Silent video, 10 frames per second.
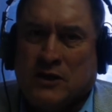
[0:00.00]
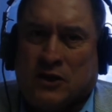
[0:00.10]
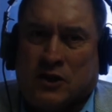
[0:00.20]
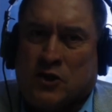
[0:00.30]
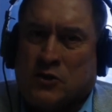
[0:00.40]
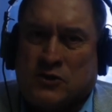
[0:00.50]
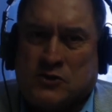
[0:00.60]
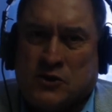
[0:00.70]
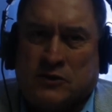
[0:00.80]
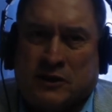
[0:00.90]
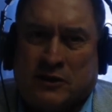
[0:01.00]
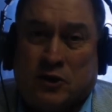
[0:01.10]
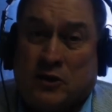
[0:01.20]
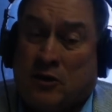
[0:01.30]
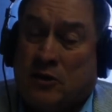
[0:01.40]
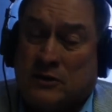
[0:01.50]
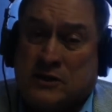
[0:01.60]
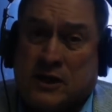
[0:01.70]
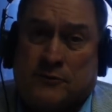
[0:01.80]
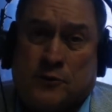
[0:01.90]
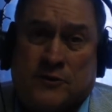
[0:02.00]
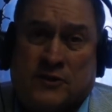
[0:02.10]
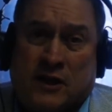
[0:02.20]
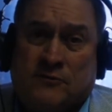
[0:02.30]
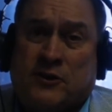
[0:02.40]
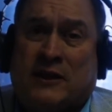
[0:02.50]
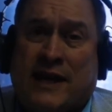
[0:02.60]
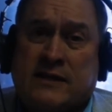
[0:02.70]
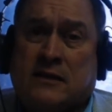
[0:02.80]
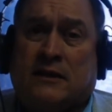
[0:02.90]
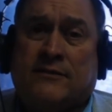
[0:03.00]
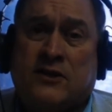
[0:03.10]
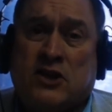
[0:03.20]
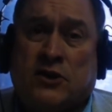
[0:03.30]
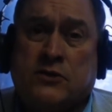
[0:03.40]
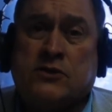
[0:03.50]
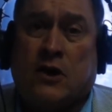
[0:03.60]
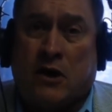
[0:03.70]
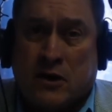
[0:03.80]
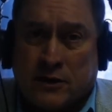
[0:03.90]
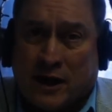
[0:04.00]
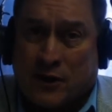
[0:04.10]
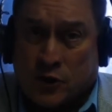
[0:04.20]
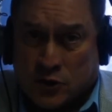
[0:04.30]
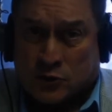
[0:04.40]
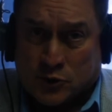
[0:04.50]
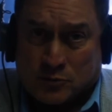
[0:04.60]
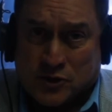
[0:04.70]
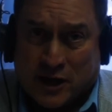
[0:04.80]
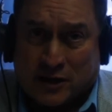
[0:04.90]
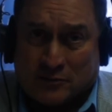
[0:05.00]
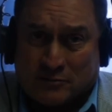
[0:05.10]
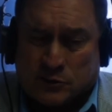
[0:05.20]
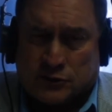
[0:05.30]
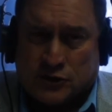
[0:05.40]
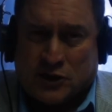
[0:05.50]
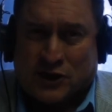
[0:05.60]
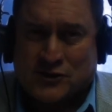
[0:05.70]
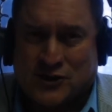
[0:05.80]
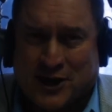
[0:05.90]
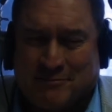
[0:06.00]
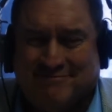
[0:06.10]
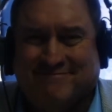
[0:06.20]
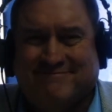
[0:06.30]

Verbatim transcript: And you can certainly look at all the stuff we've done for the last eleven years on our YouTube channel. We'll see you next time.